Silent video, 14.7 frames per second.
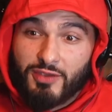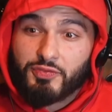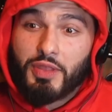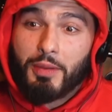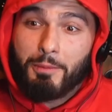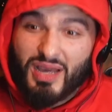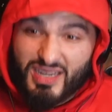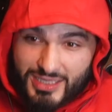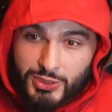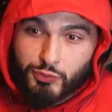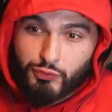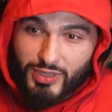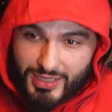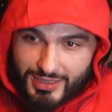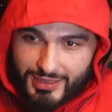the money's
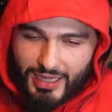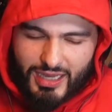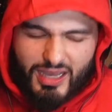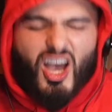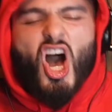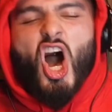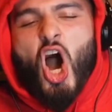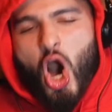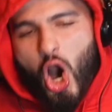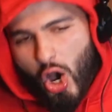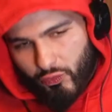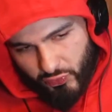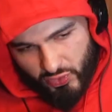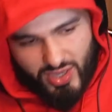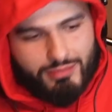really there,
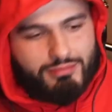halve it.